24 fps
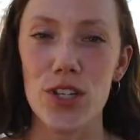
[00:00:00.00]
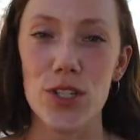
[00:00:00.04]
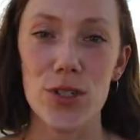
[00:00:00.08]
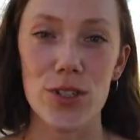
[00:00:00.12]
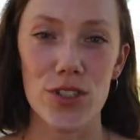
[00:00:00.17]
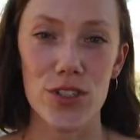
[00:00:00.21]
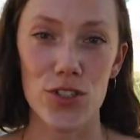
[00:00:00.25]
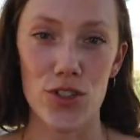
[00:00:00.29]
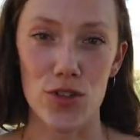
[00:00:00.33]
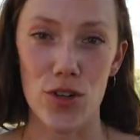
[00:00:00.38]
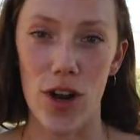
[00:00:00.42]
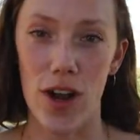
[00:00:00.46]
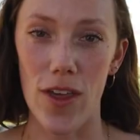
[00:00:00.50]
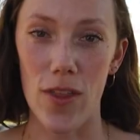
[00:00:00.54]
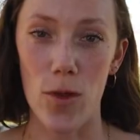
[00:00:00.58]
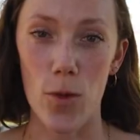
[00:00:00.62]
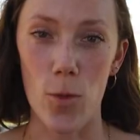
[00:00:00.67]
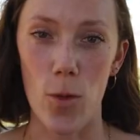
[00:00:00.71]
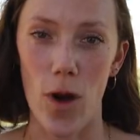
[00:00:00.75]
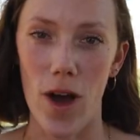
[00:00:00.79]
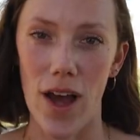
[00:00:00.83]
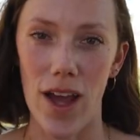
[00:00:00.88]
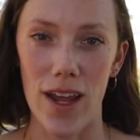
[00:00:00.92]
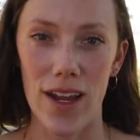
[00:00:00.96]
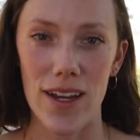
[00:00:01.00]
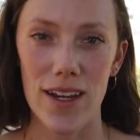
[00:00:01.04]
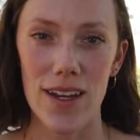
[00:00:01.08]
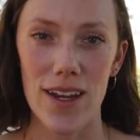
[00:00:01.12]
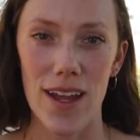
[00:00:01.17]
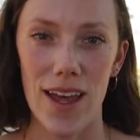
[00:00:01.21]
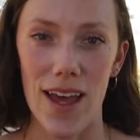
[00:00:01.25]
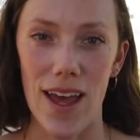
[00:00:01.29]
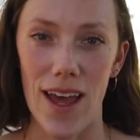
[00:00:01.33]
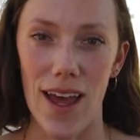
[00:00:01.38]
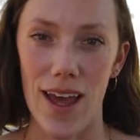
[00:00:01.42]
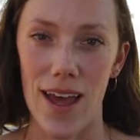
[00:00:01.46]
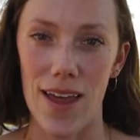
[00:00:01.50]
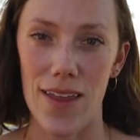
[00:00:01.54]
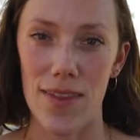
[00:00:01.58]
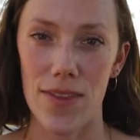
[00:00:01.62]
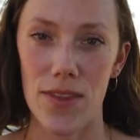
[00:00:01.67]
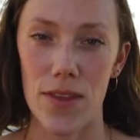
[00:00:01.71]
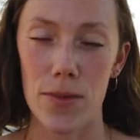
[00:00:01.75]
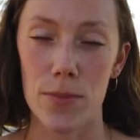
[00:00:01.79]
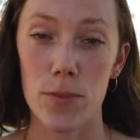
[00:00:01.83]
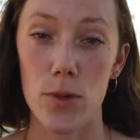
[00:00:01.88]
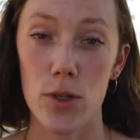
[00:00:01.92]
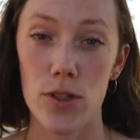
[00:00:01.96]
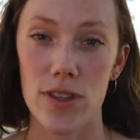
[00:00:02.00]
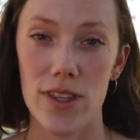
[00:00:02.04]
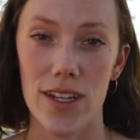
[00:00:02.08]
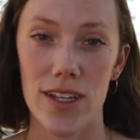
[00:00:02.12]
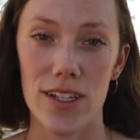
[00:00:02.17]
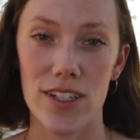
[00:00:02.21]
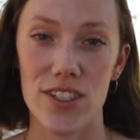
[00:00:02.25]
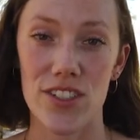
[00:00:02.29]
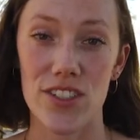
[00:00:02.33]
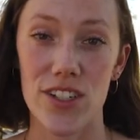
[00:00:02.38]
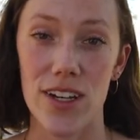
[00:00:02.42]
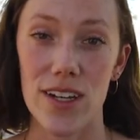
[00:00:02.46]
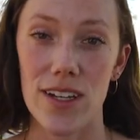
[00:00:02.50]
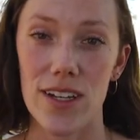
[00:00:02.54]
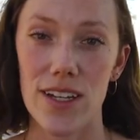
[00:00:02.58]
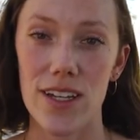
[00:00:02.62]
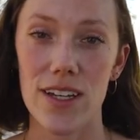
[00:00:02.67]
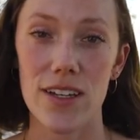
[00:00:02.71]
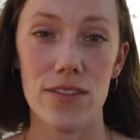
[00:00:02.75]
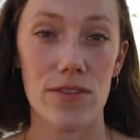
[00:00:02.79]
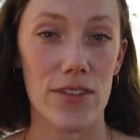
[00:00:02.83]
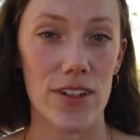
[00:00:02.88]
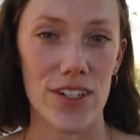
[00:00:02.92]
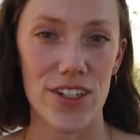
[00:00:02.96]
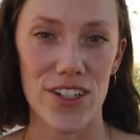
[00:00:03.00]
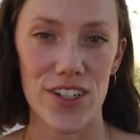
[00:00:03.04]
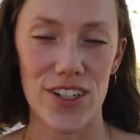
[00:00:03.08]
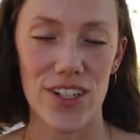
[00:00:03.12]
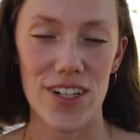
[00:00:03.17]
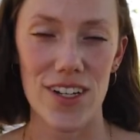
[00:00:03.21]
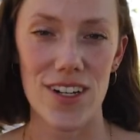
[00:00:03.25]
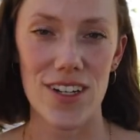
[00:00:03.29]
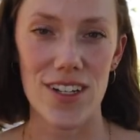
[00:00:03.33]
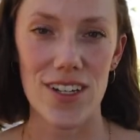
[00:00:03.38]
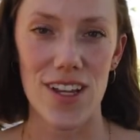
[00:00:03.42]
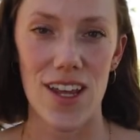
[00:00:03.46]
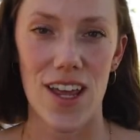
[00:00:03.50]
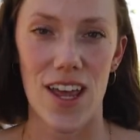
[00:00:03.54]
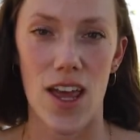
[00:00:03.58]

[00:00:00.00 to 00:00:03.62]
where you can try the wine at the Monte Xanic vineyard.